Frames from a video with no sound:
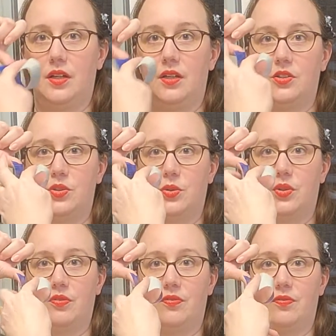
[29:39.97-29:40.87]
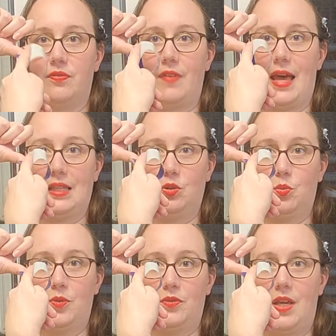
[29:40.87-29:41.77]
short, fat loop
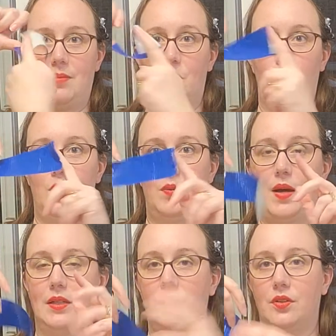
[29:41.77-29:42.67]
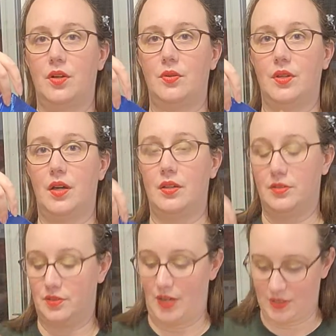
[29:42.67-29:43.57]
of tape. We wanted to go the other
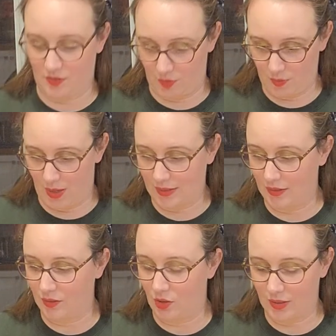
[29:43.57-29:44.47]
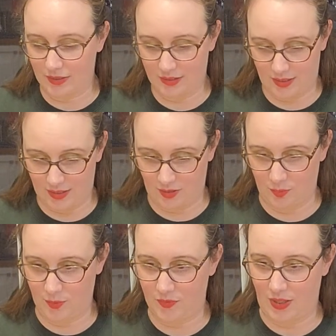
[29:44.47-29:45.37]
direction. We want a long, skinny
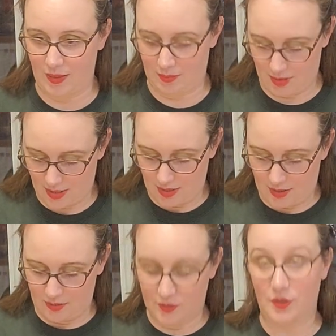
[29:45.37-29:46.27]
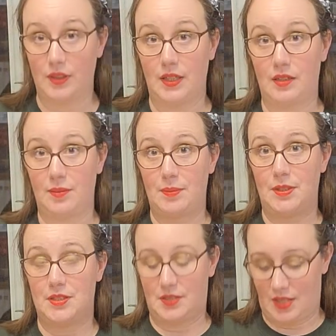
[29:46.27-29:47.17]
loop of tape. So I take my
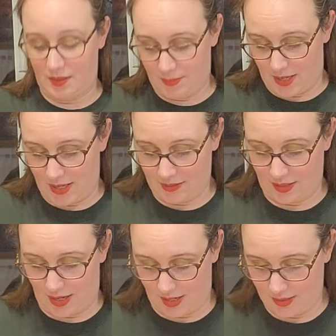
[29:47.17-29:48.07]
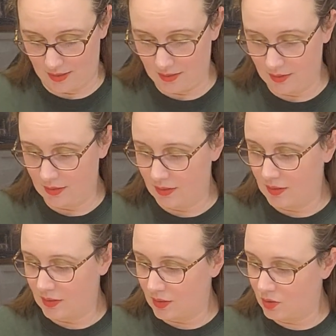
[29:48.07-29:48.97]
piece of tape and I
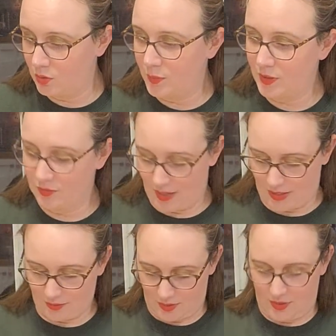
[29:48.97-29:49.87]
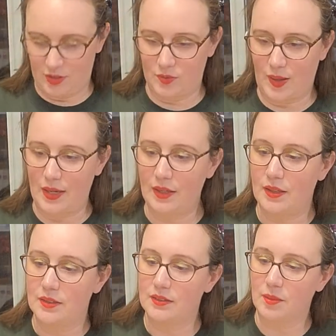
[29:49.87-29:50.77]
loop it around this way.
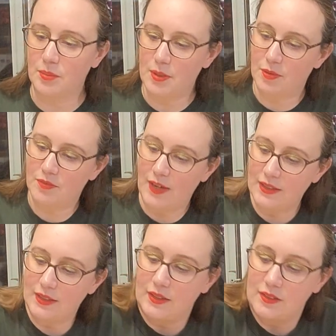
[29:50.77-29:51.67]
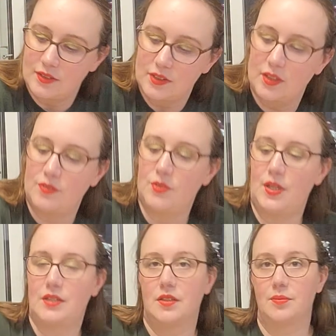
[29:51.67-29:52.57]
Some people find it easier if you
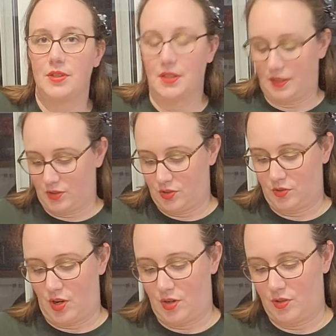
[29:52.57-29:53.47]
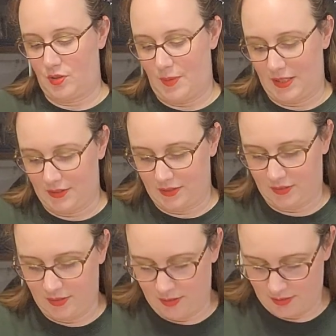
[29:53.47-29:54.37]
take something like a straw or a pencil